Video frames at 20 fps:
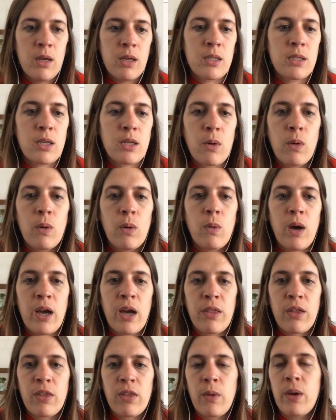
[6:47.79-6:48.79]
So
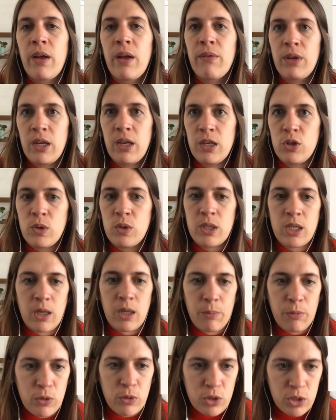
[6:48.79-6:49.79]
I thought they would have an interesting
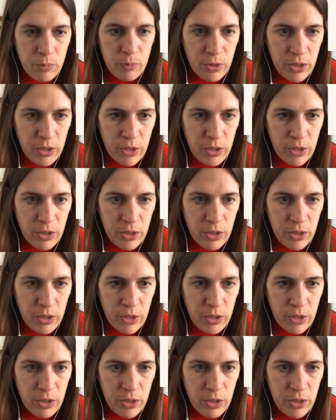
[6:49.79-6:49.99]
approach to